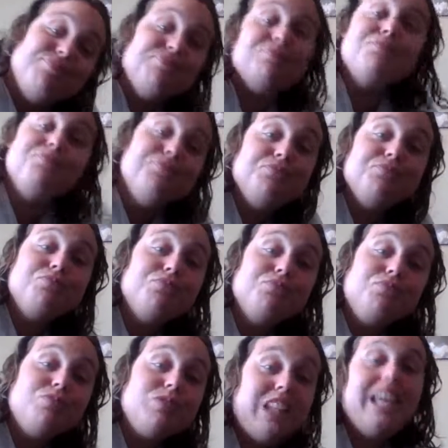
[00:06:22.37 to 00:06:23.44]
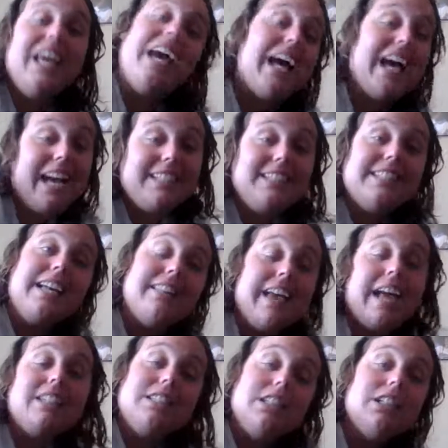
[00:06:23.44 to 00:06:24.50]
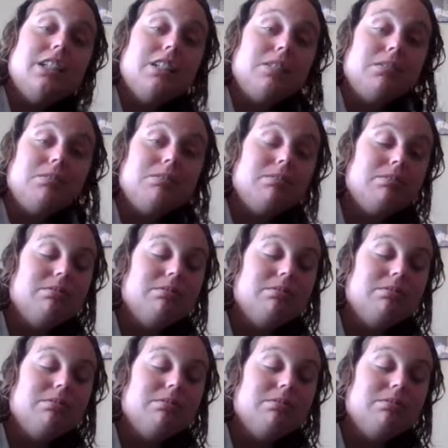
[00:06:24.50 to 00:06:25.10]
Yeah, I said that too.